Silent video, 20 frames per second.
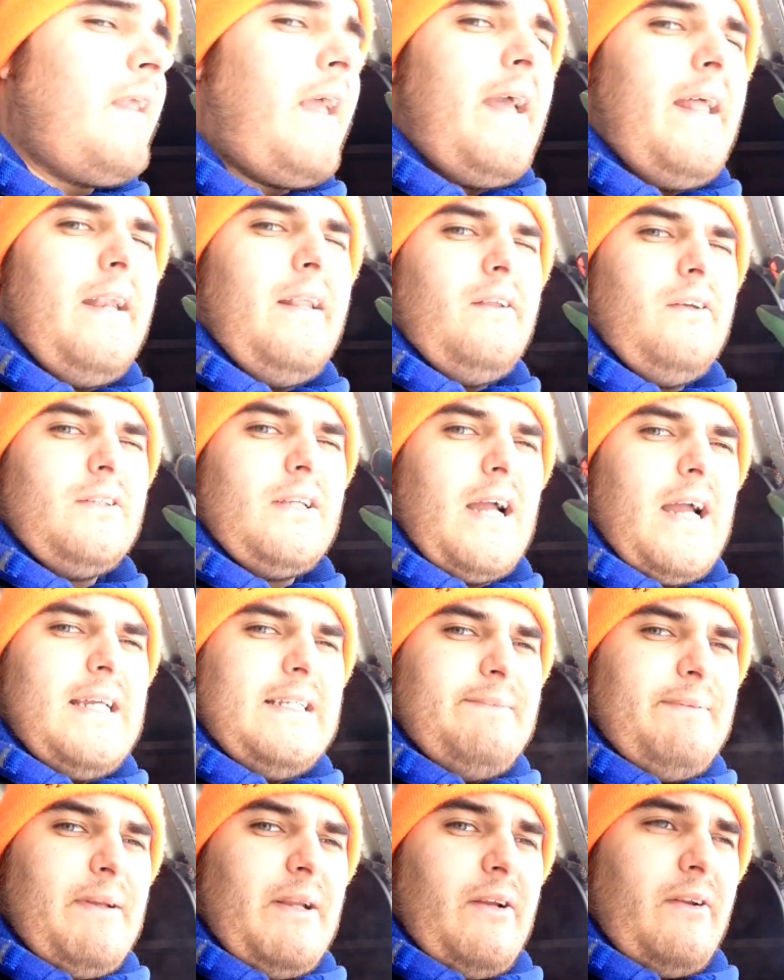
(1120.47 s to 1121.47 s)
and then there's a high
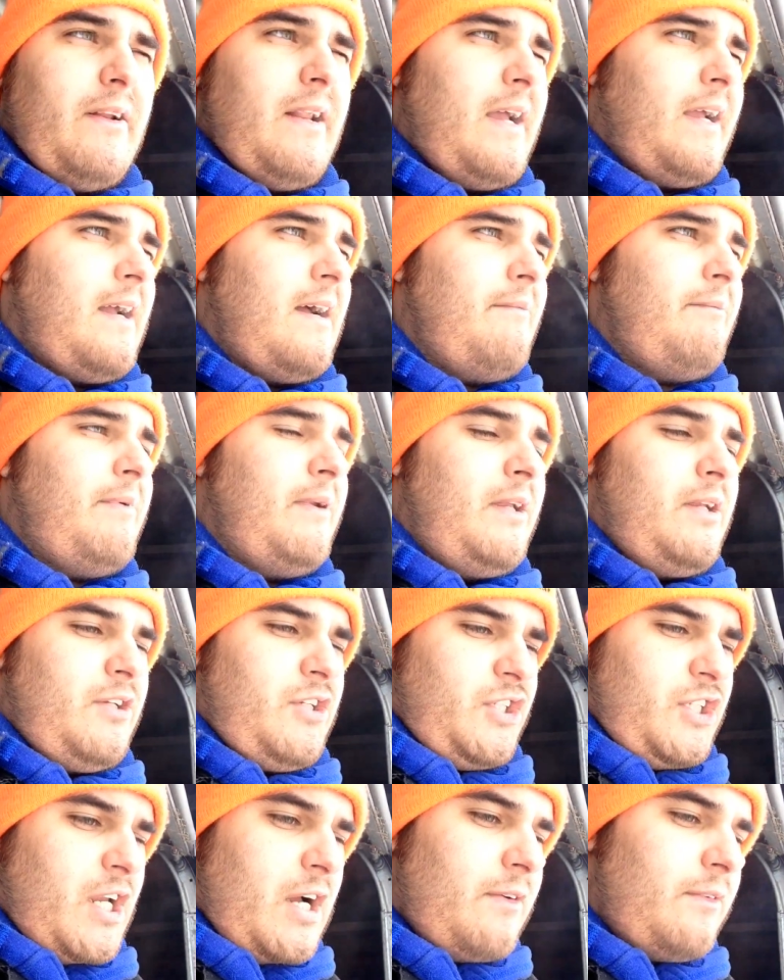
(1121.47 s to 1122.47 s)
speed internet company
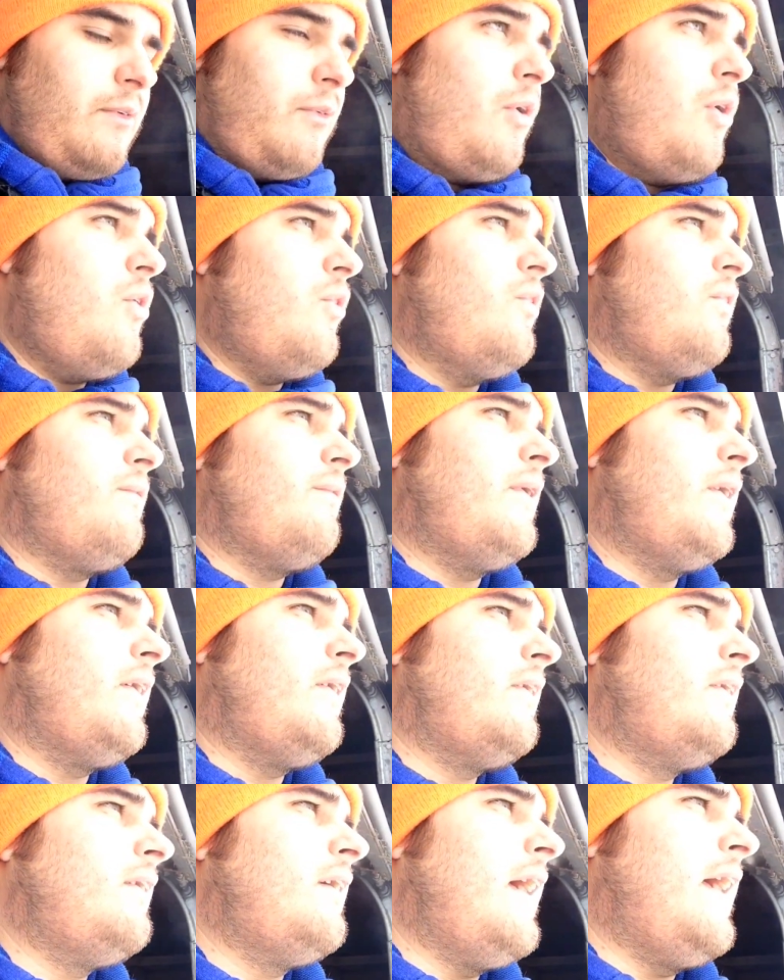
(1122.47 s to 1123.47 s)
just down the road from
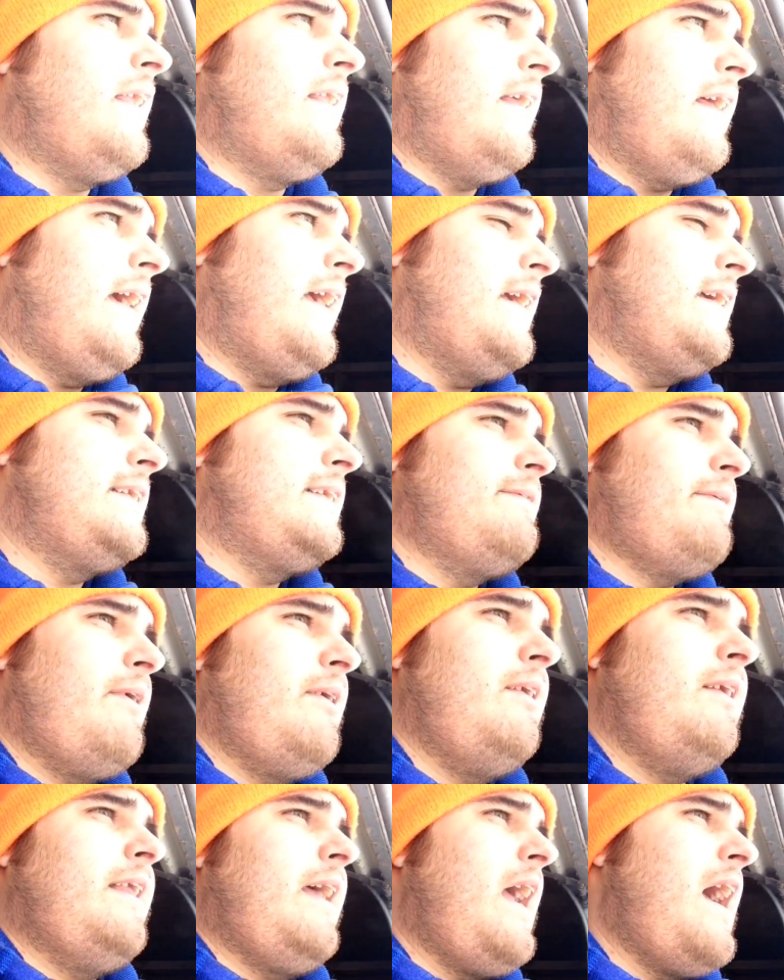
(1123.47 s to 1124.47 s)
here. I, I guess
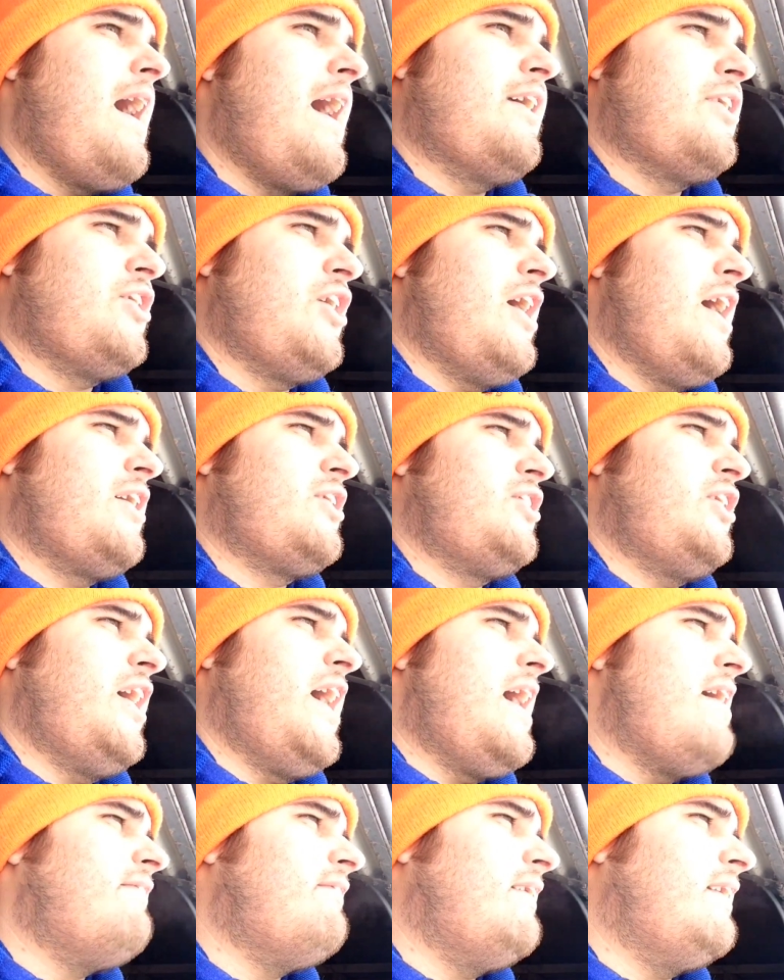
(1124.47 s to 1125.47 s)
apparently they actually actually
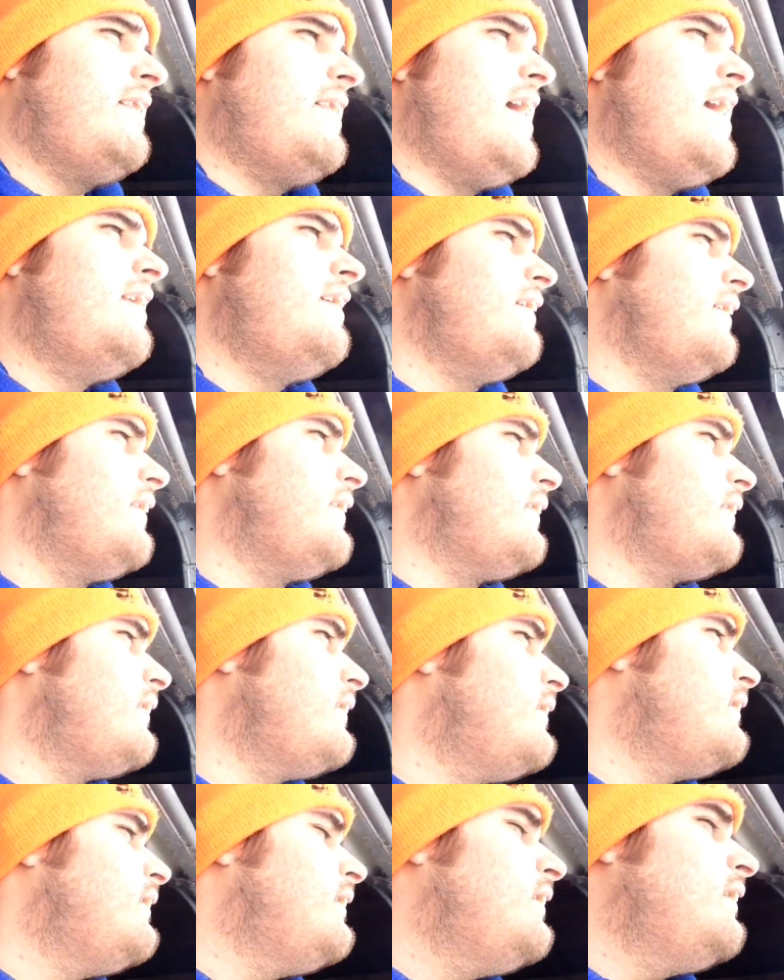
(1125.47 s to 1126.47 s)
have an antenna here.
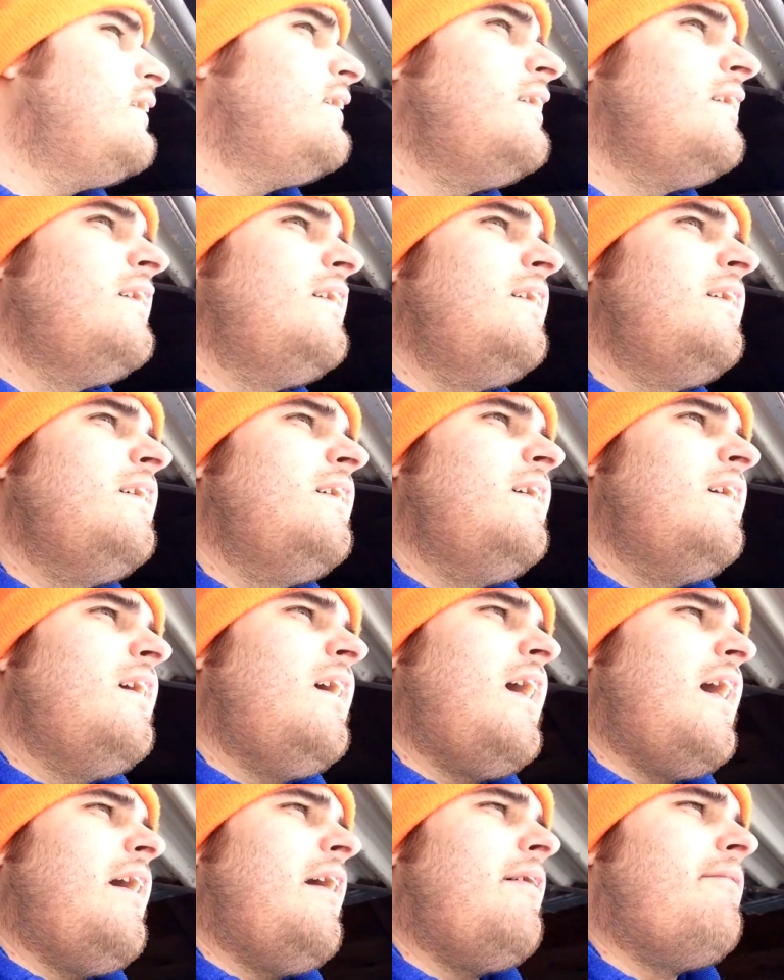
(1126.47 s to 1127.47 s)

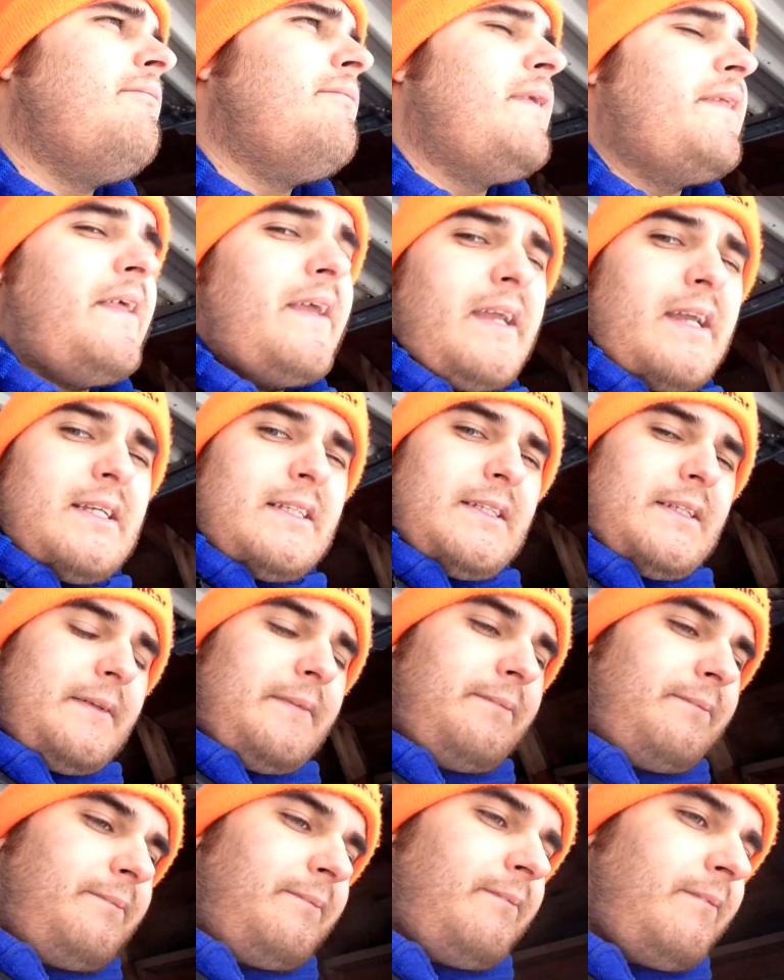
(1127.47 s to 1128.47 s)
Um, the thing is,
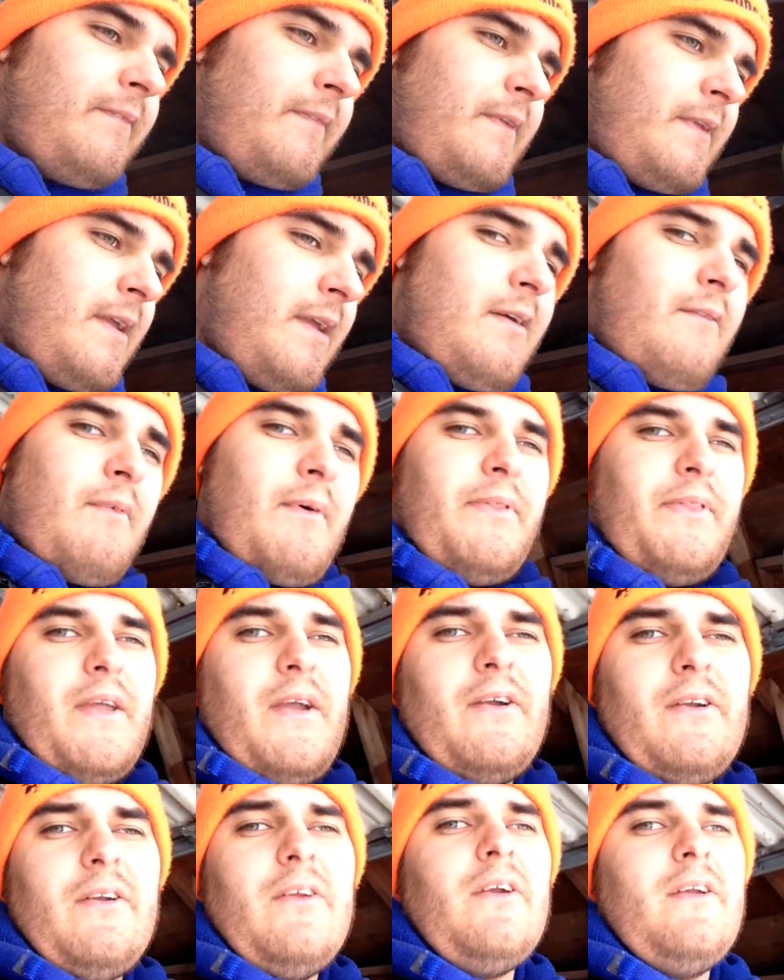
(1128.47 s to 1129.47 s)
with
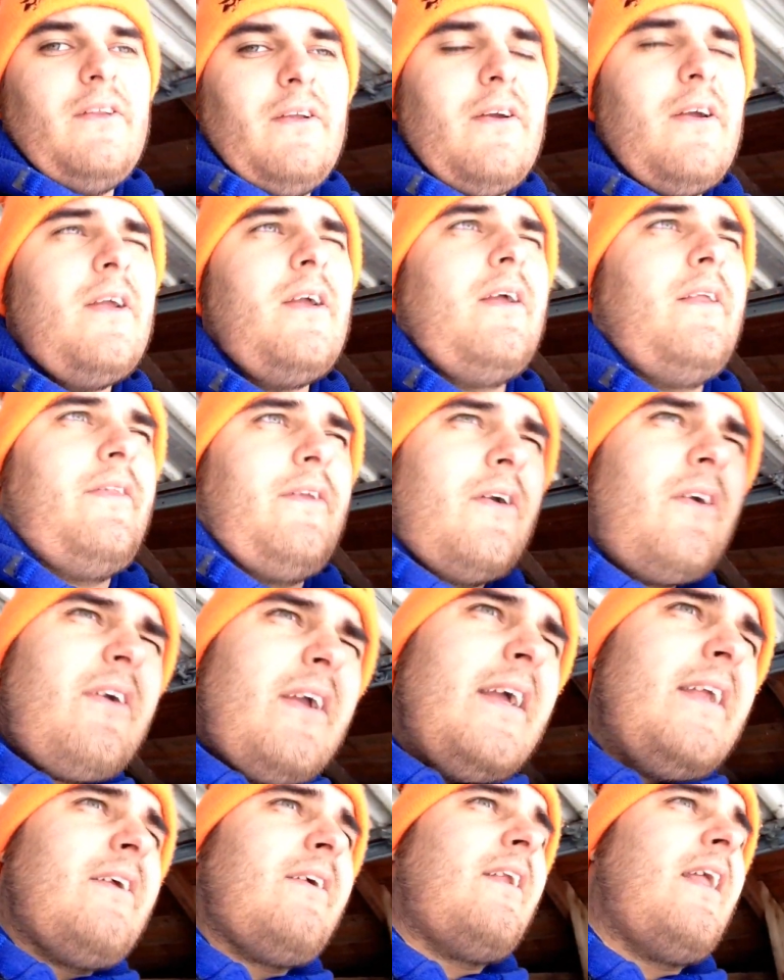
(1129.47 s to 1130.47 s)
their their their
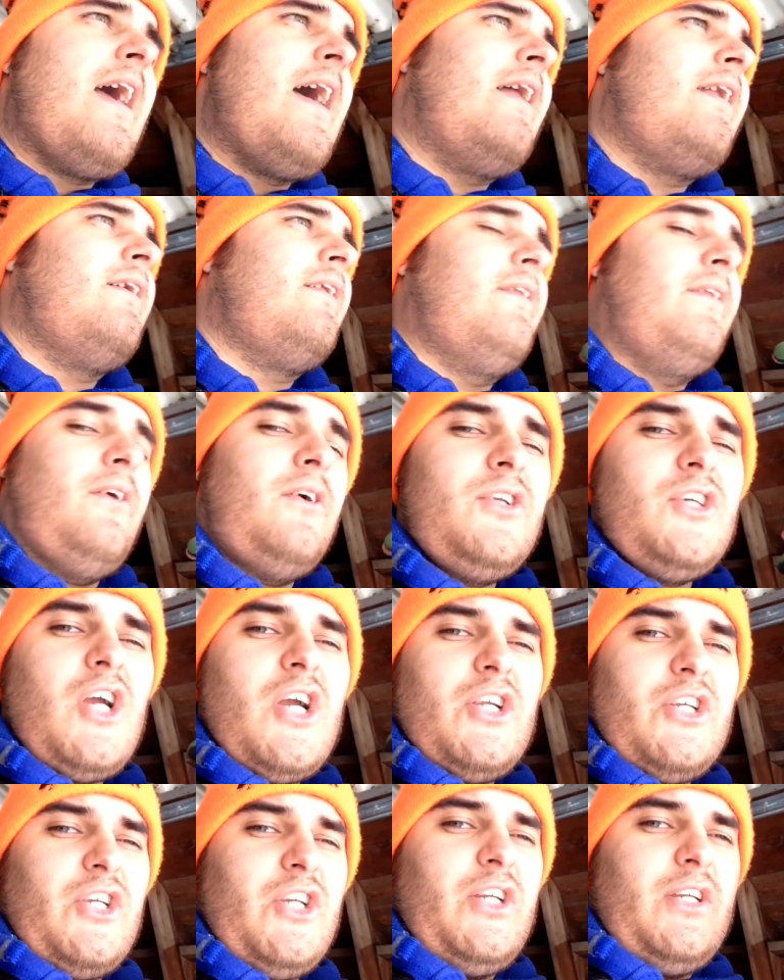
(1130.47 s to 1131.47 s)
internet, they're
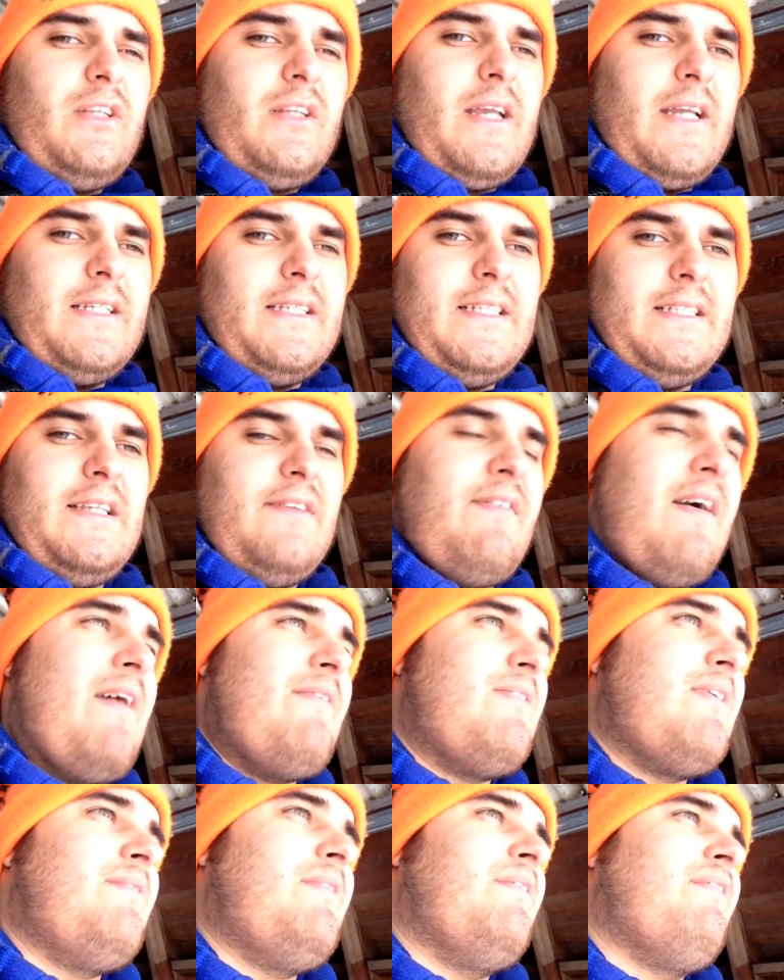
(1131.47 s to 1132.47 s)
charging like 65
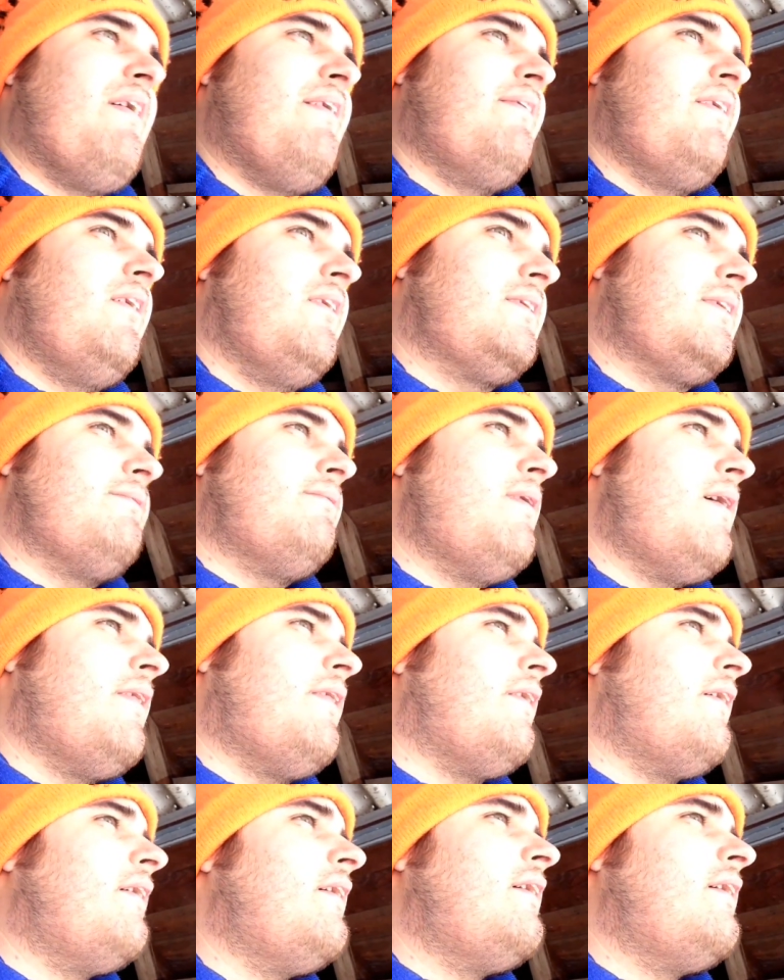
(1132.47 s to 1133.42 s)
75 dollars a month.